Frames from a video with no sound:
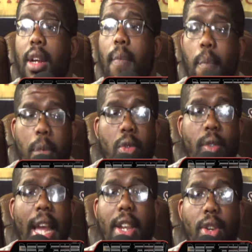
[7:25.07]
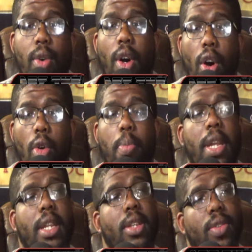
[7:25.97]
move that door
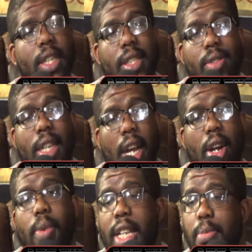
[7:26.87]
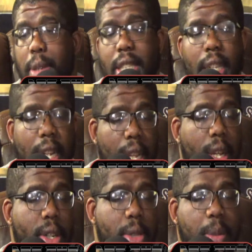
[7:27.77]
open. You can always push it
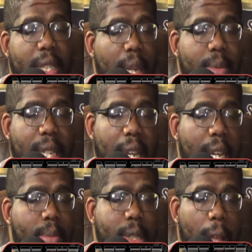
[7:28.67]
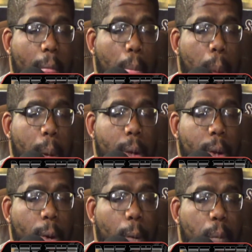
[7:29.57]
closed, but sometimes,
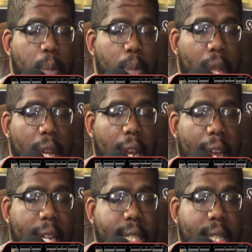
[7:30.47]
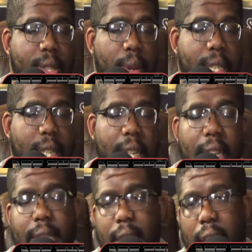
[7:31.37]
and I asked this question
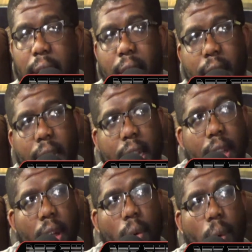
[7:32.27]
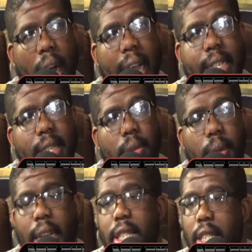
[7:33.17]
yesterday, why is the
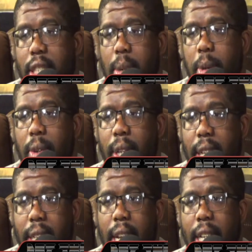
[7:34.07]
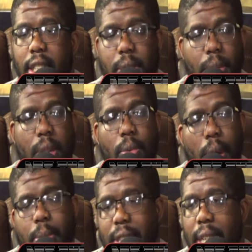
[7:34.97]
relationship only in danger when the
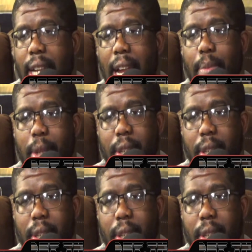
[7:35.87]
woman's unhappy?